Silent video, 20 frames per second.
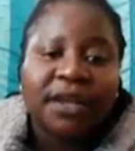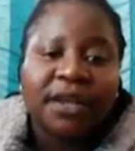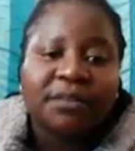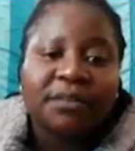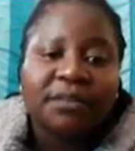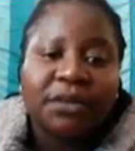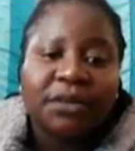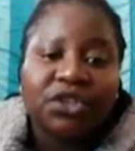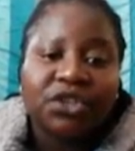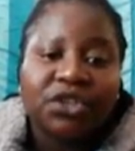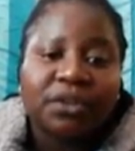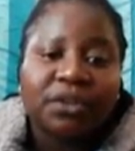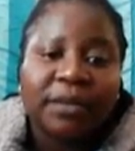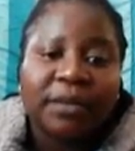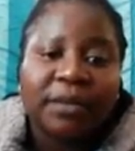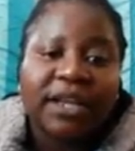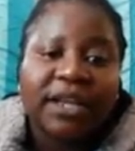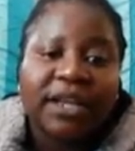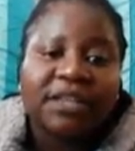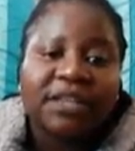special
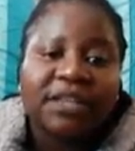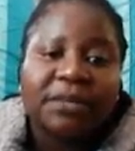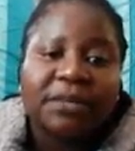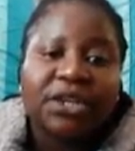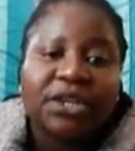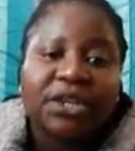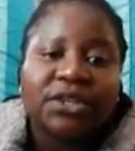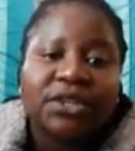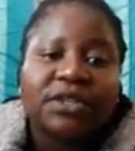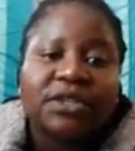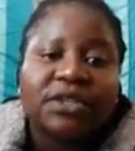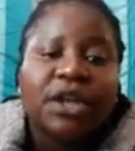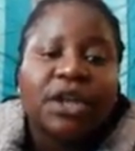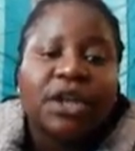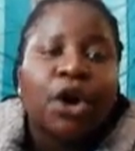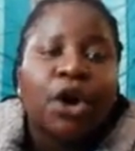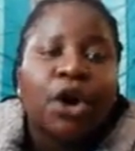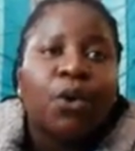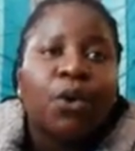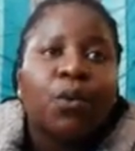place because
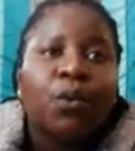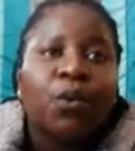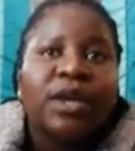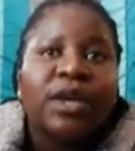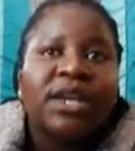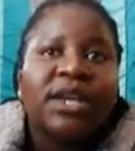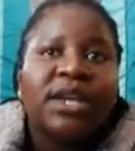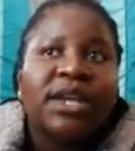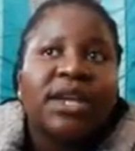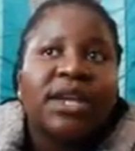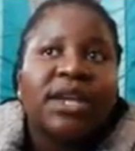we